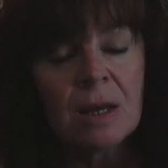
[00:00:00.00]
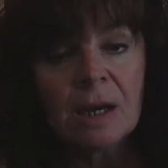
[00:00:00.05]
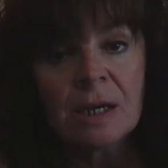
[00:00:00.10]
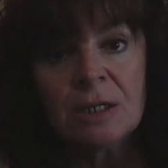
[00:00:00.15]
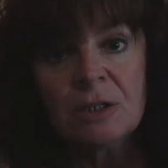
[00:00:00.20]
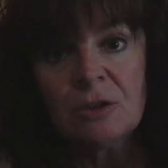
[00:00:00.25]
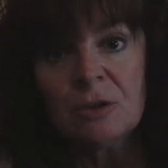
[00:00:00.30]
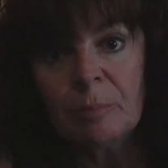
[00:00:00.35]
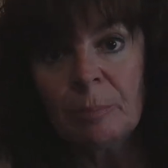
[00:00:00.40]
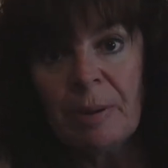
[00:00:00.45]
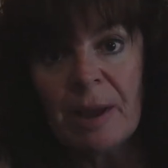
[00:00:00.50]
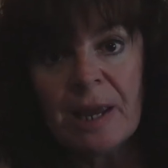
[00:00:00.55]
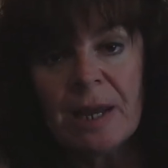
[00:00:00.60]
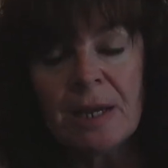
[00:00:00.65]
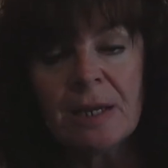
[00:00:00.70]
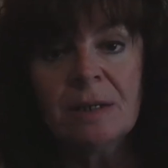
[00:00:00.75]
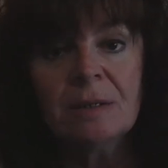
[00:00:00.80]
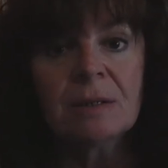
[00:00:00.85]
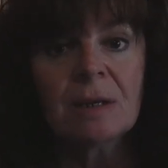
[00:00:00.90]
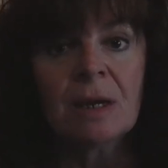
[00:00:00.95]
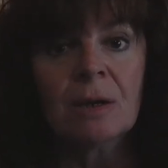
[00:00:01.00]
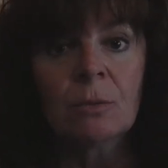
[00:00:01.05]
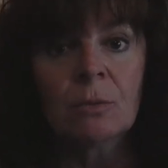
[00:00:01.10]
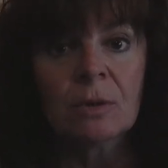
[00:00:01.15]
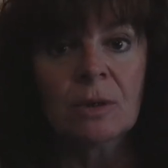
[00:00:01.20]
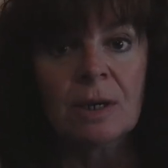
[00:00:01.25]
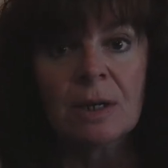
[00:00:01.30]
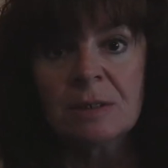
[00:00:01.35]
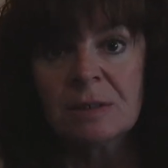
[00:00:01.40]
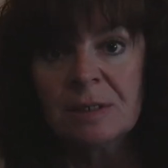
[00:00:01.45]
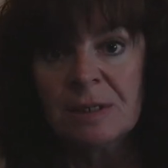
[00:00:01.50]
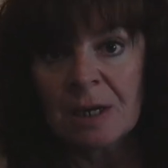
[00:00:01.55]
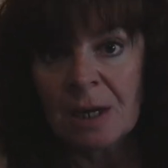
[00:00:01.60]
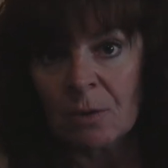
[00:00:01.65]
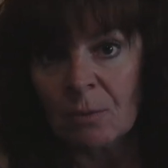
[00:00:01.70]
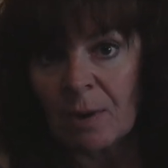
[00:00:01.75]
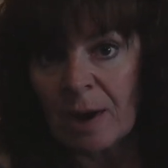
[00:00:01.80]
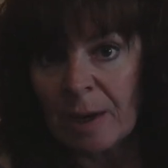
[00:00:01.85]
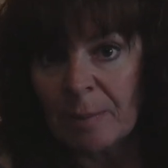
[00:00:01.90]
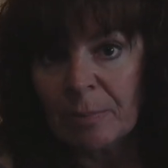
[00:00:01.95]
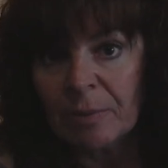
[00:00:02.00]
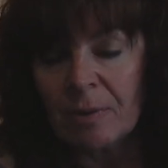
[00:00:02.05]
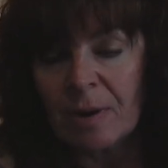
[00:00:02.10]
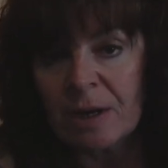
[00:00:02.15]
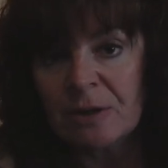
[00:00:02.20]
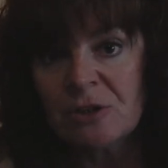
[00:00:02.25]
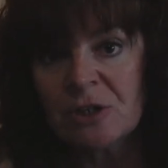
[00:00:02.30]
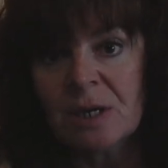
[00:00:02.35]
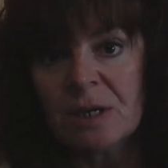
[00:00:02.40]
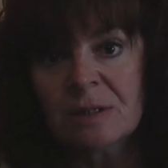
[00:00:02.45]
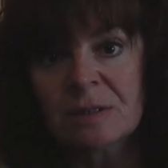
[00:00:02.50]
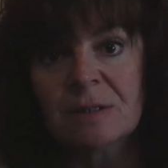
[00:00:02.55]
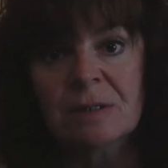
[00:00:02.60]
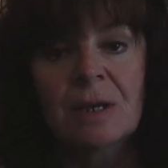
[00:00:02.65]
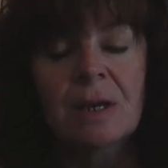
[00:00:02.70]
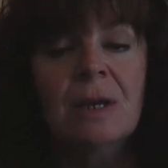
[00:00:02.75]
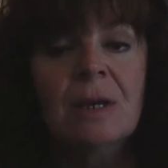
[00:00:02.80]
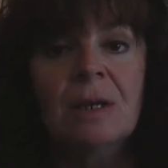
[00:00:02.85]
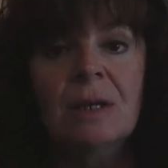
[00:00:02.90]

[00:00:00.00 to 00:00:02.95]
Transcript: I do paint, I work on DIY projects,